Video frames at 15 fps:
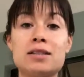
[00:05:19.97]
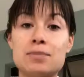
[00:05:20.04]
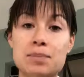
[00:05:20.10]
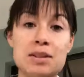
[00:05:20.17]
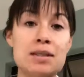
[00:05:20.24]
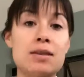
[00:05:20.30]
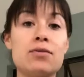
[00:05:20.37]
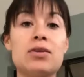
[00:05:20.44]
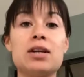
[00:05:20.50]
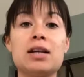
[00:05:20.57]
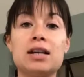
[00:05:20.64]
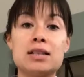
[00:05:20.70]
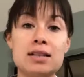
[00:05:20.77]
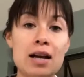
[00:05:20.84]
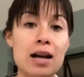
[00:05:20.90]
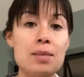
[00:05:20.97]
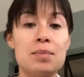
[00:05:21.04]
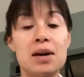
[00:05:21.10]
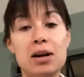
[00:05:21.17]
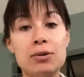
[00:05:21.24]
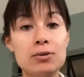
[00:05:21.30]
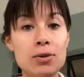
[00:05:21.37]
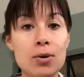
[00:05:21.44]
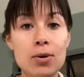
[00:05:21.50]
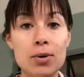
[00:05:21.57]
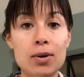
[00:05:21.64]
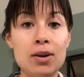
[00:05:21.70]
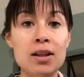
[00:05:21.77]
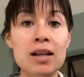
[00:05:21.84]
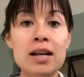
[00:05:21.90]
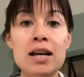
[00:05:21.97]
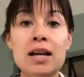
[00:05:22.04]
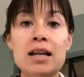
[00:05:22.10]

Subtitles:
specific, time-bound goal,